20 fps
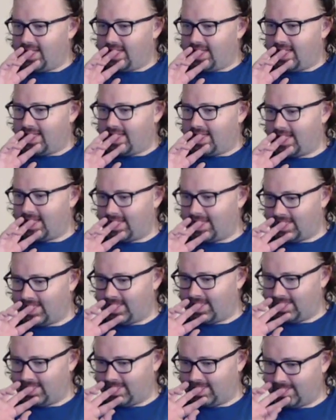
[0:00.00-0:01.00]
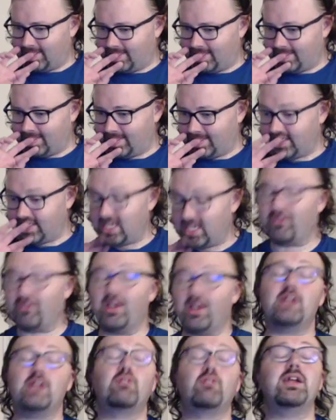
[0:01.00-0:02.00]
I have ranted
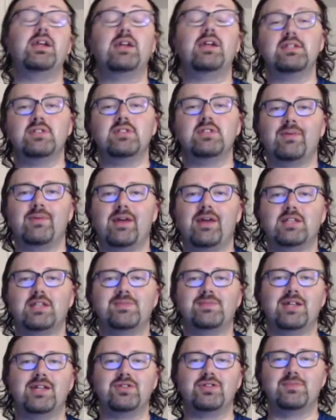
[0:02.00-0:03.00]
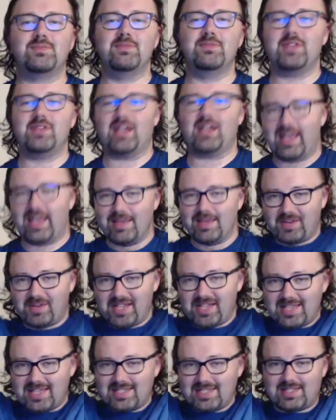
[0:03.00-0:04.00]
quite nicely about exponential smoothing. I am
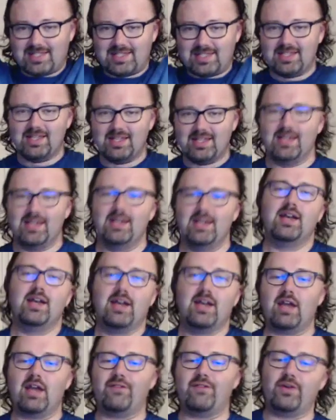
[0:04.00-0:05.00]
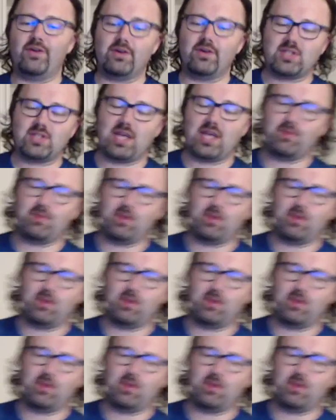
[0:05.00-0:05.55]
pleased. All right, folks, I will